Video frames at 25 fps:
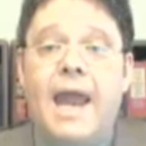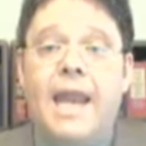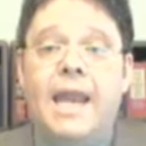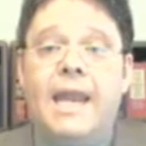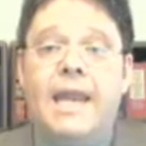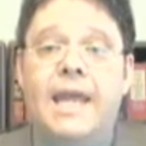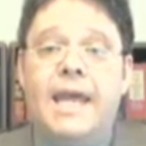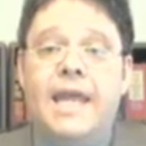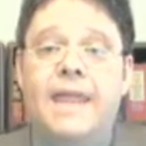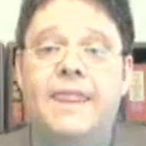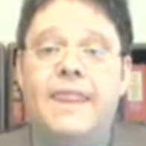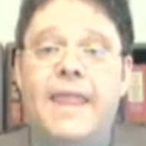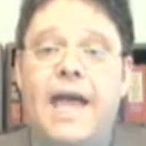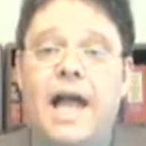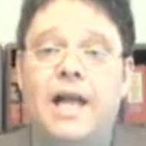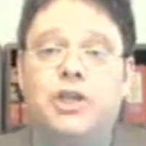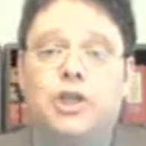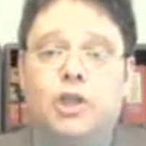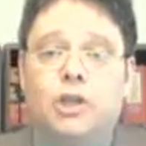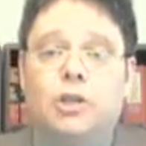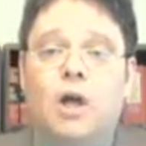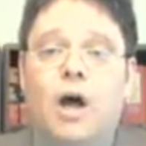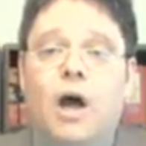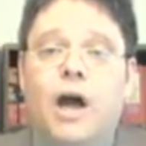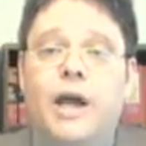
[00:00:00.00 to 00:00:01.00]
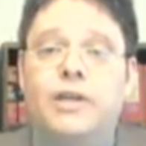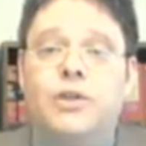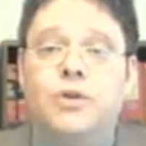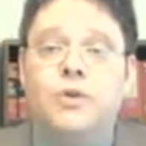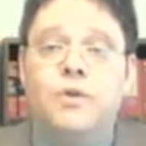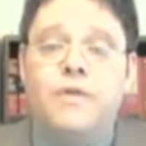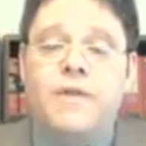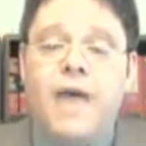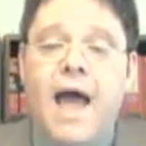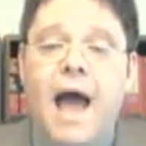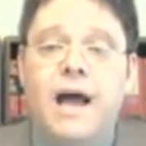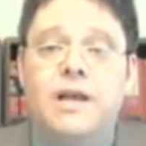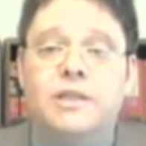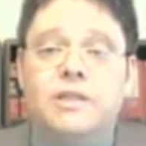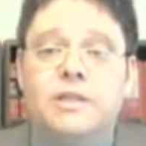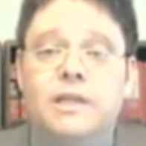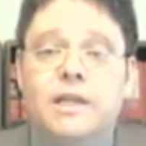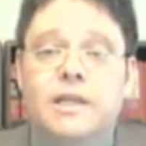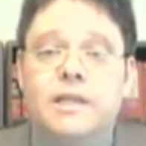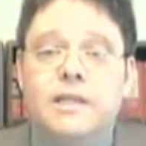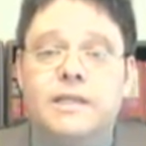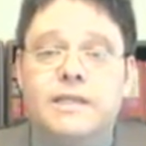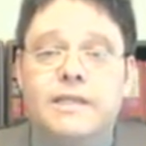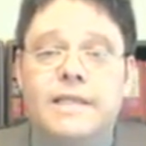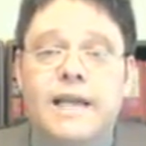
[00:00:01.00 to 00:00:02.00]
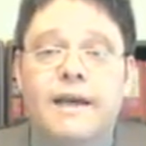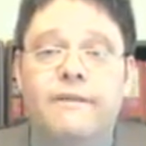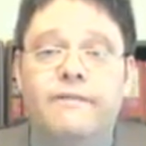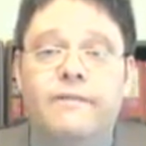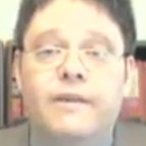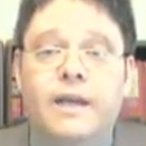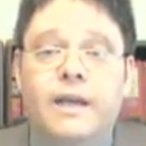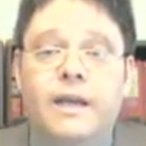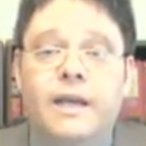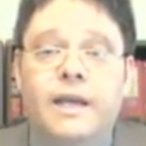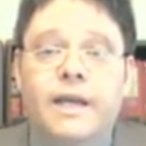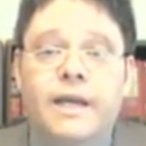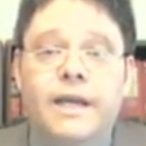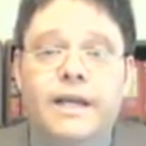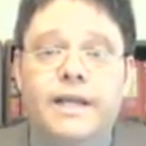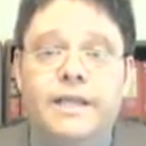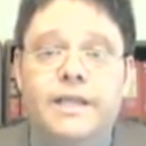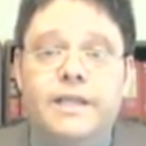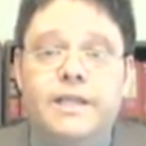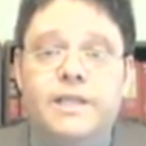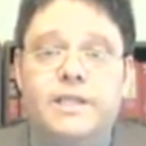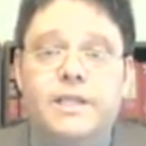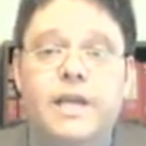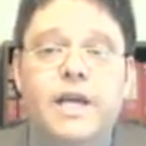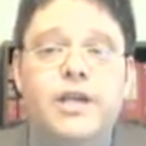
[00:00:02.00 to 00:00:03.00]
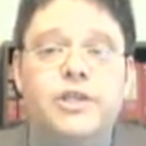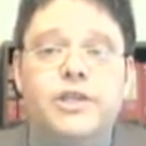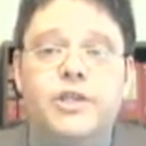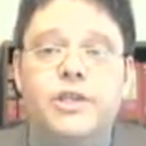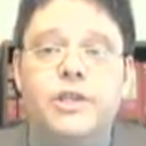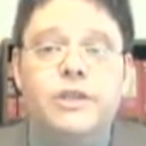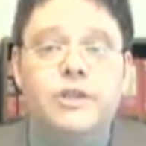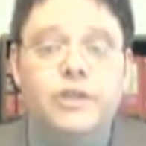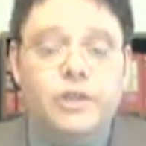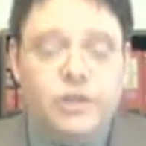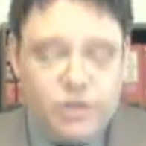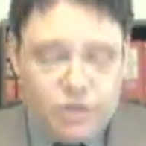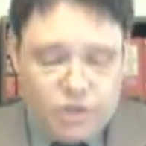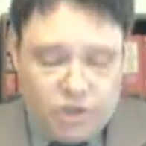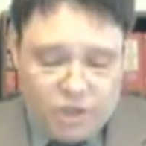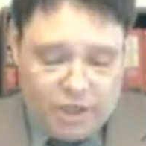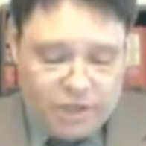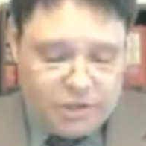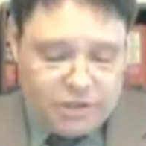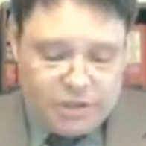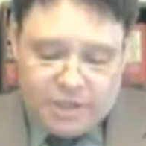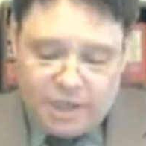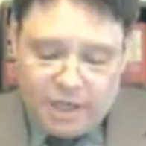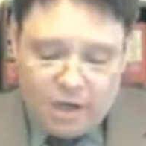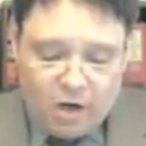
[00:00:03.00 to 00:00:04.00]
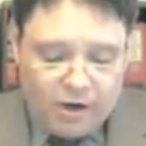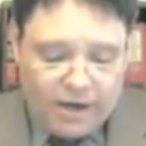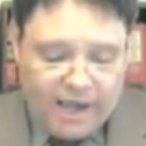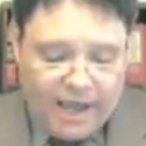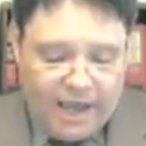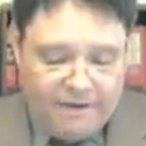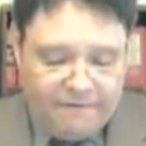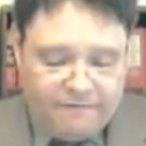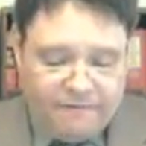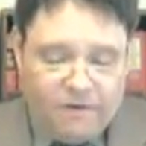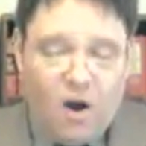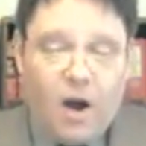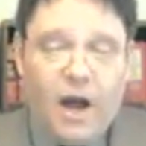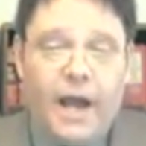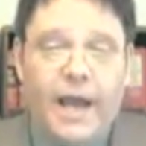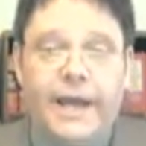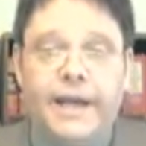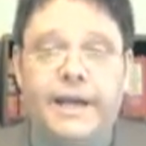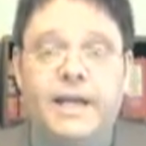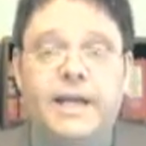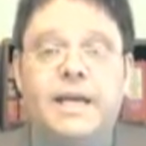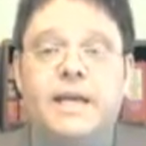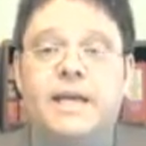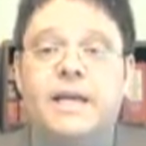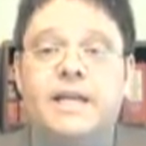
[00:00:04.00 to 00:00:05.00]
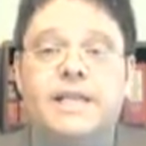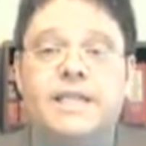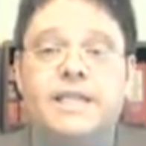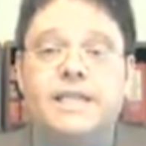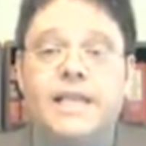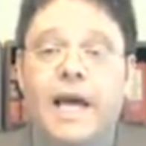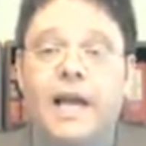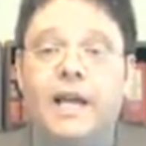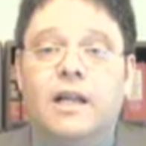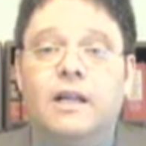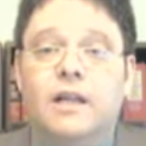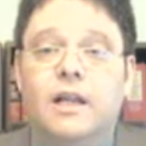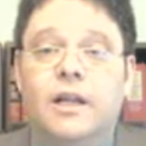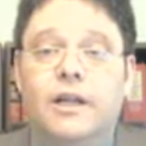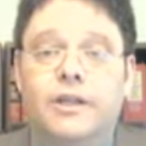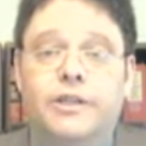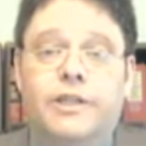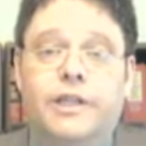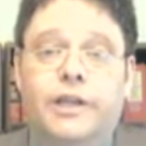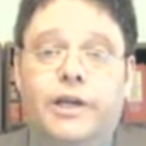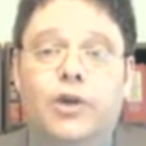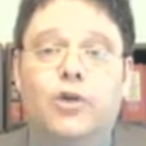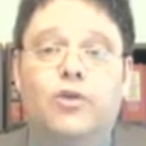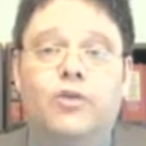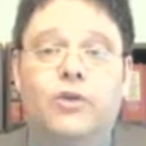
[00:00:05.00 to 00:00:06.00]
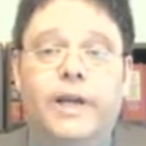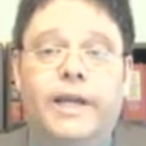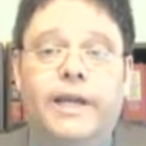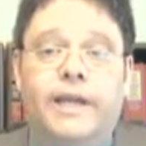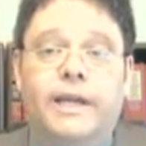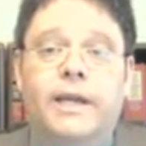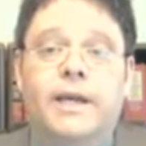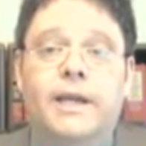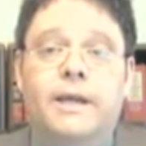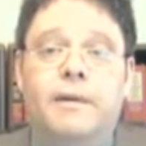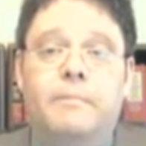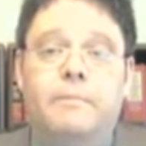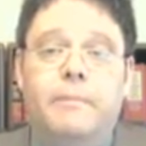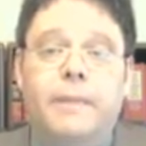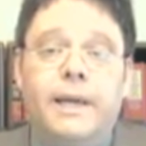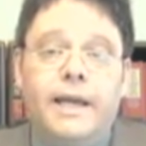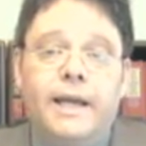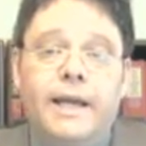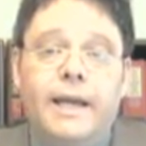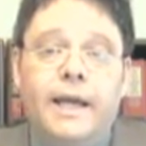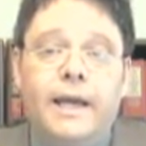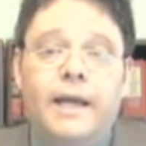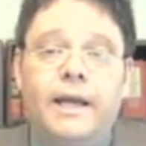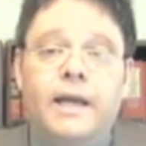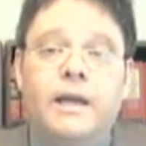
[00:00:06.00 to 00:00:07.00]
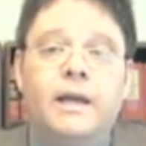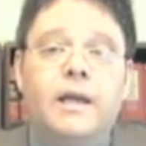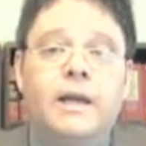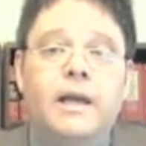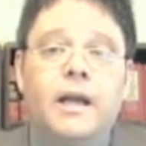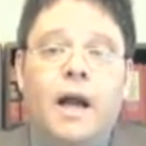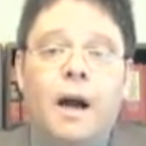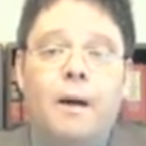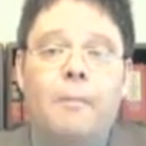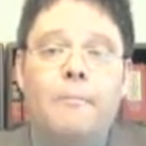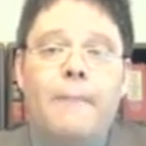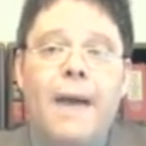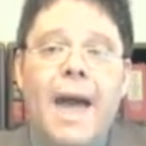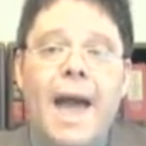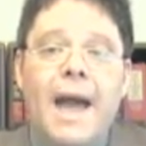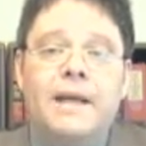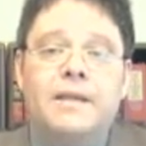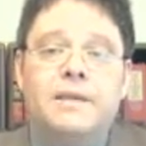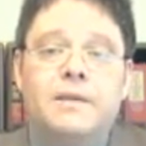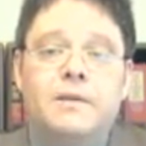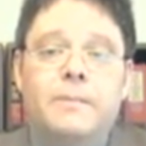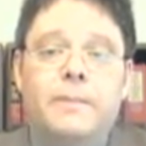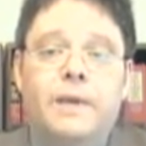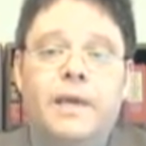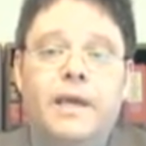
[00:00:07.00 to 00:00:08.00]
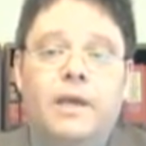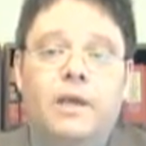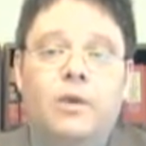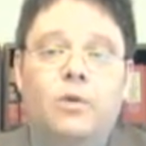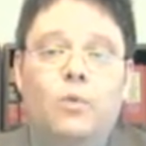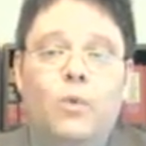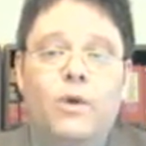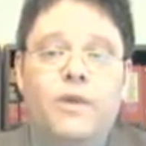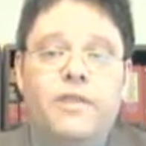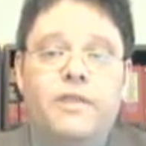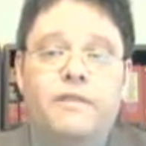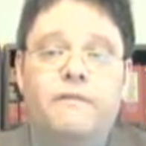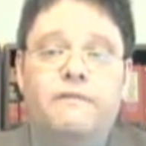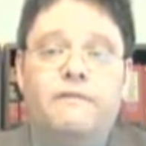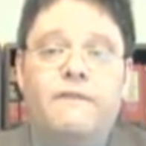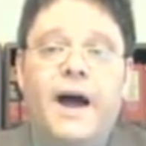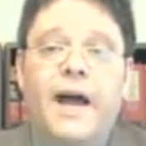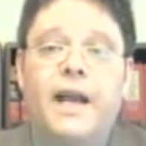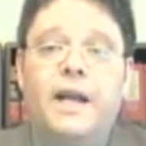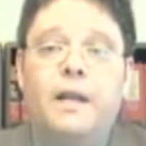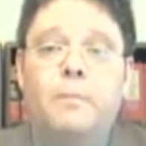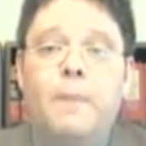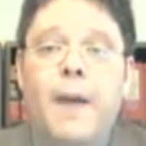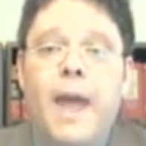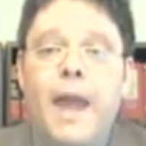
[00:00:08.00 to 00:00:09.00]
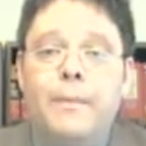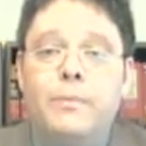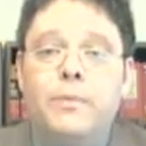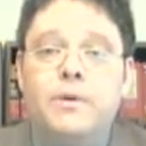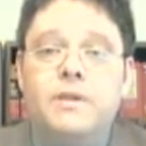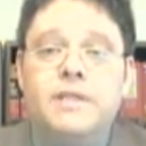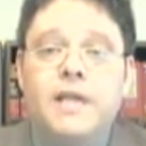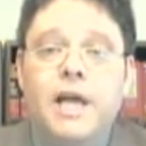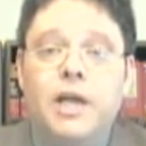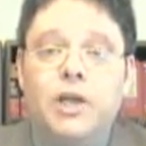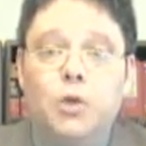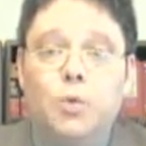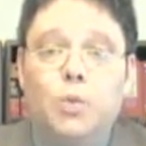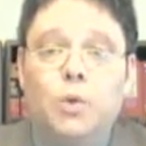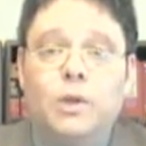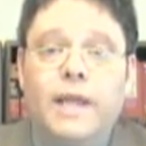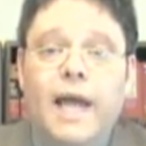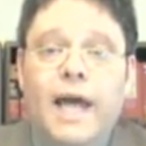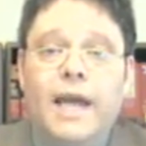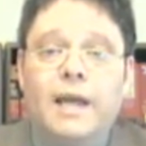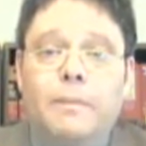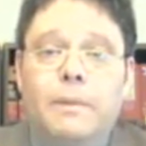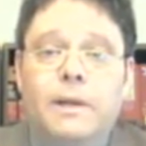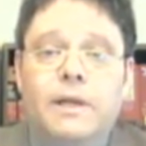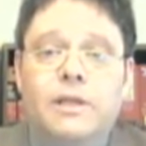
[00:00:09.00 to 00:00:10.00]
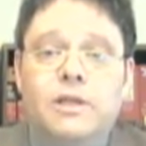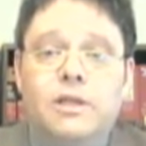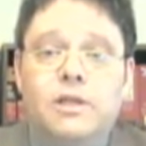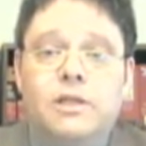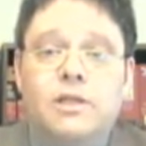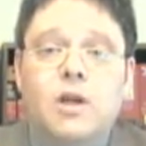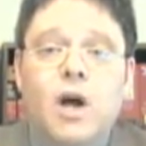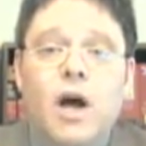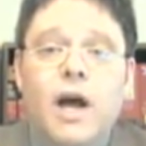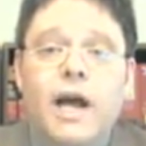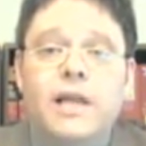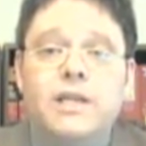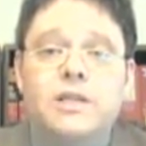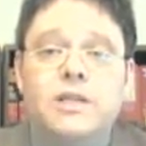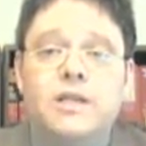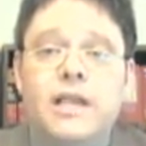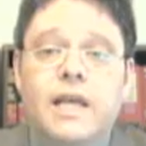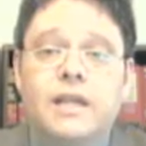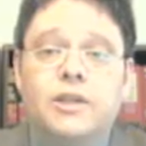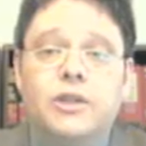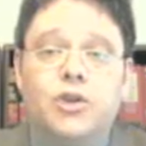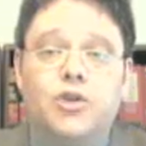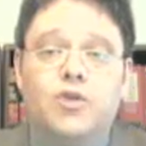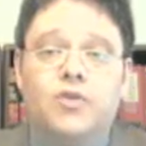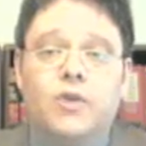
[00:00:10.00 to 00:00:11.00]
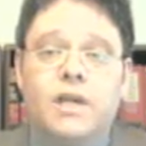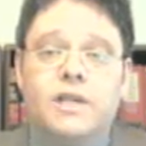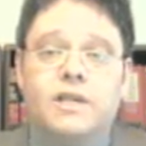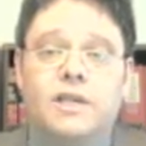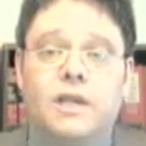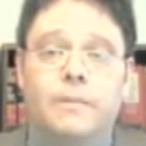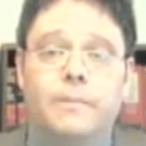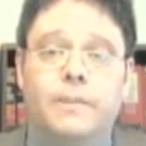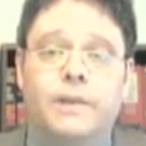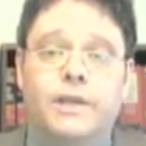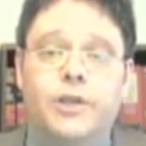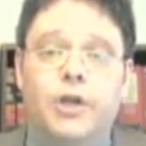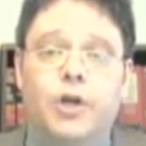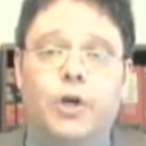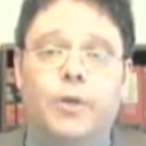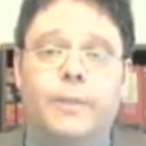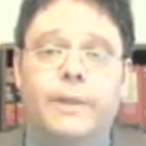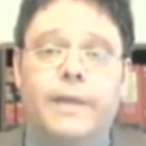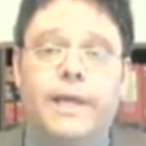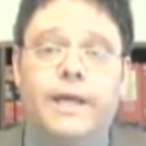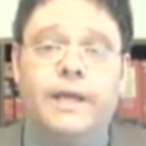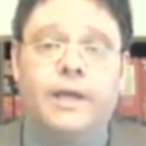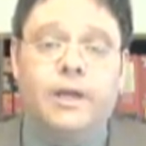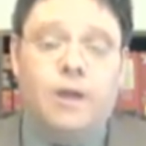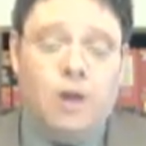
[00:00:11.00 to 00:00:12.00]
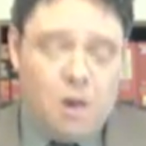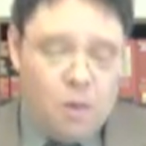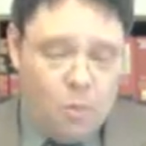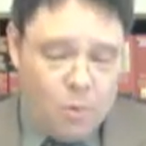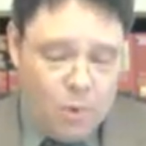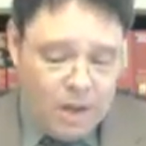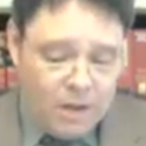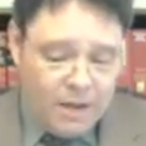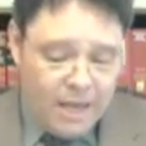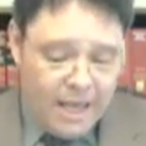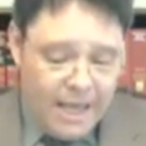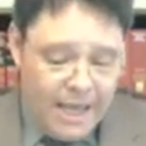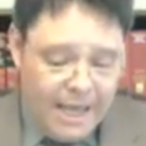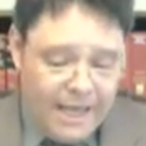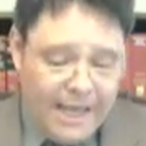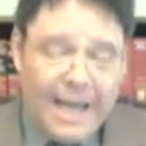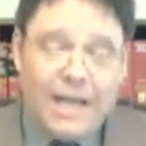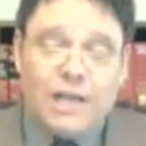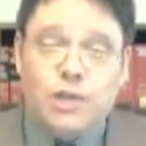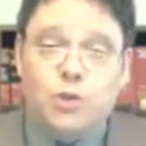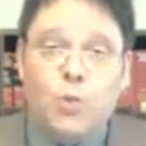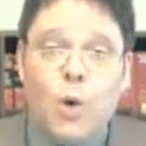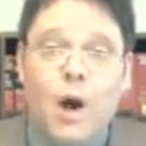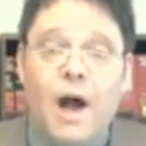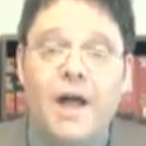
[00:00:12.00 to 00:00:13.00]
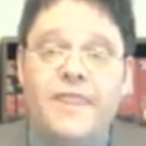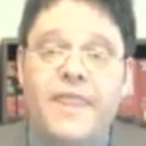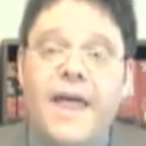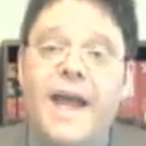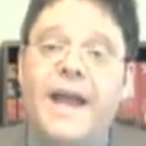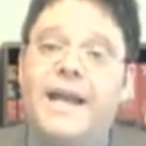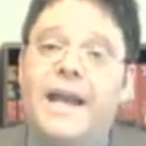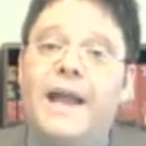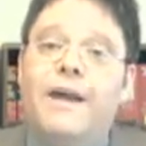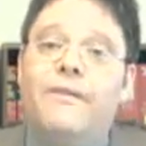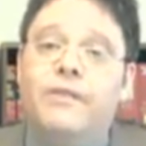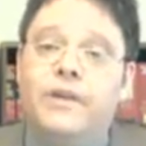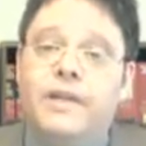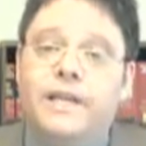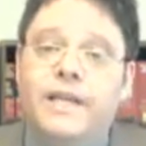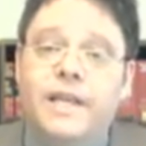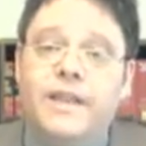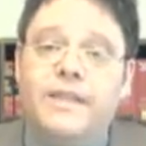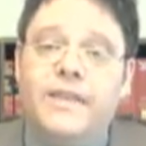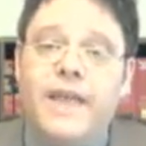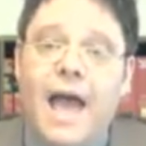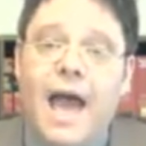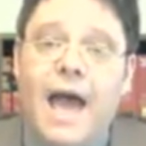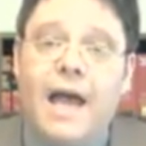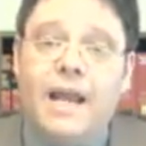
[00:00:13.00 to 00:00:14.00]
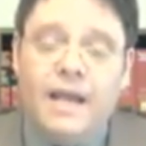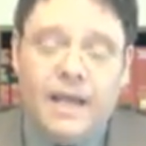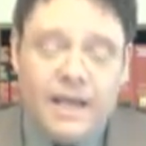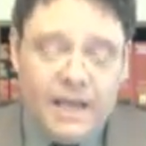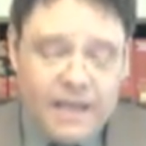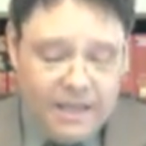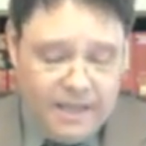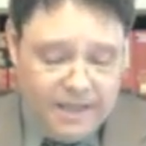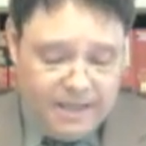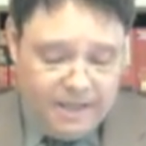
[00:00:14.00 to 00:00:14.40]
And in that July 2007 decision, the judge said, okay, fine, settle a decree, meaning come back to me with the final papers that you would like me to sign so that the trust can be terminated. Well, guess what? They never did that.